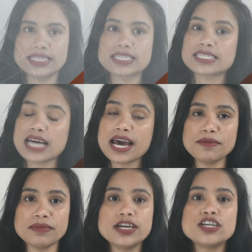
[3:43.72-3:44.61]
This
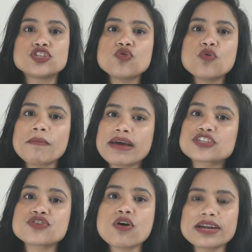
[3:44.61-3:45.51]
time, 2
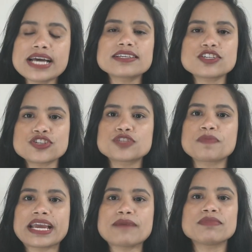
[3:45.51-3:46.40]
major organizations
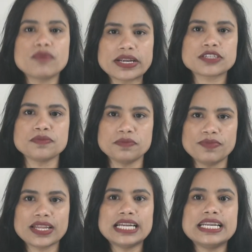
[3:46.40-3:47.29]
became the victim.
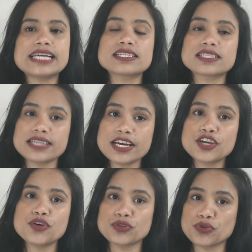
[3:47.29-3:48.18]
Let us take
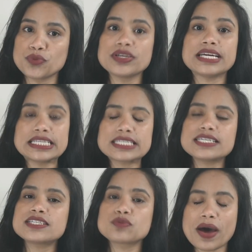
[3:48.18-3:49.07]
you through the
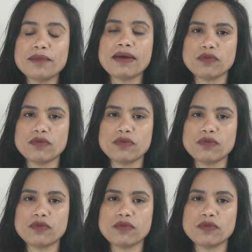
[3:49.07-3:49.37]
incidents one by